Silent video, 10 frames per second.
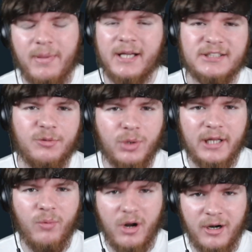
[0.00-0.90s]
because he
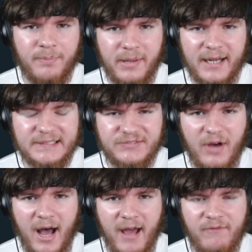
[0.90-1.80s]
really wanted a P S
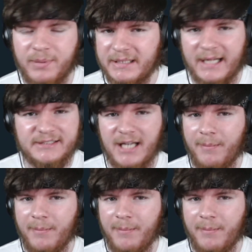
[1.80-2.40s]
five, but that's not